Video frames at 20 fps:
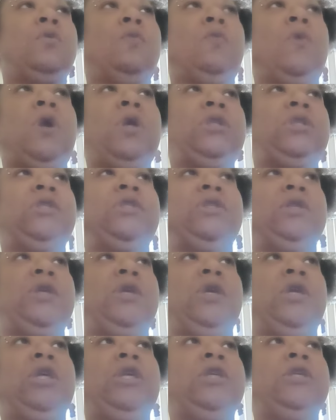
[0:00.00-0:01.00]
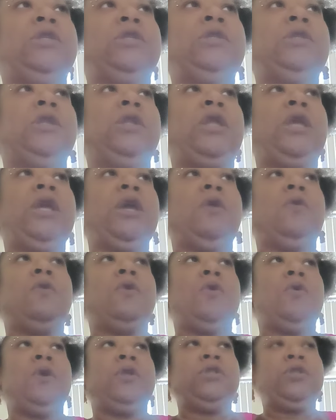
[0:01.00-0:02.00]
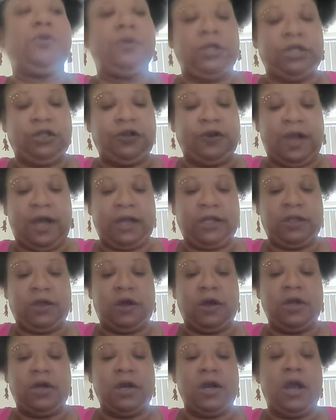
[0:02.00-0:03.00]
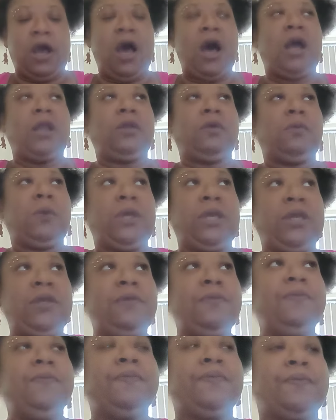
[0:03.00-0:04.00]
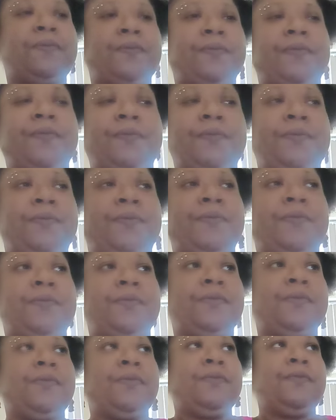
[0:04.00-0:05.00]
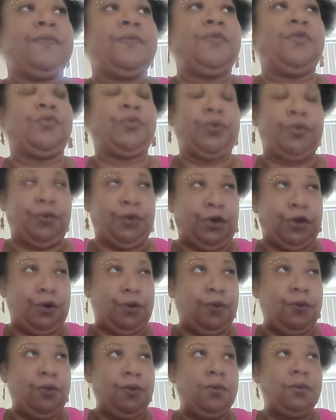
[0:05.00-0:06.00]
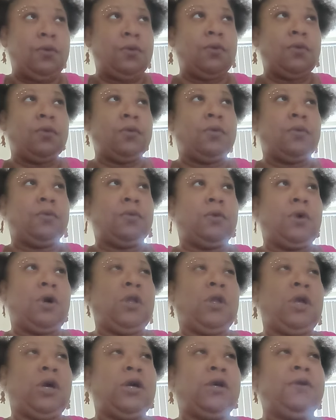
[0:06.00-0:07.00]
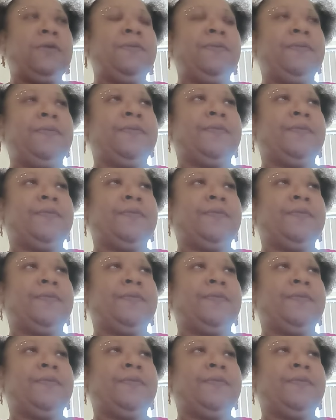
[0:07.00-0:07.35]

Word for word: What is Leo going to attract on Halloween? through you, Allah,